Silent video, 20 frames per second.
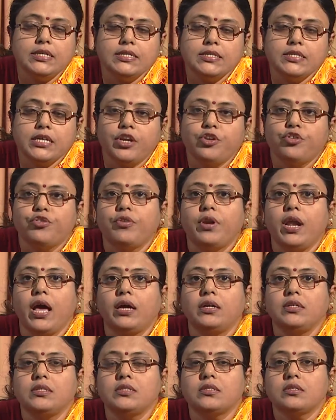
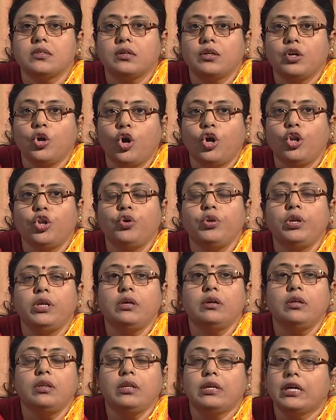centralized
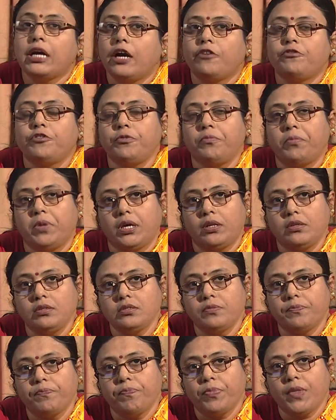colonial government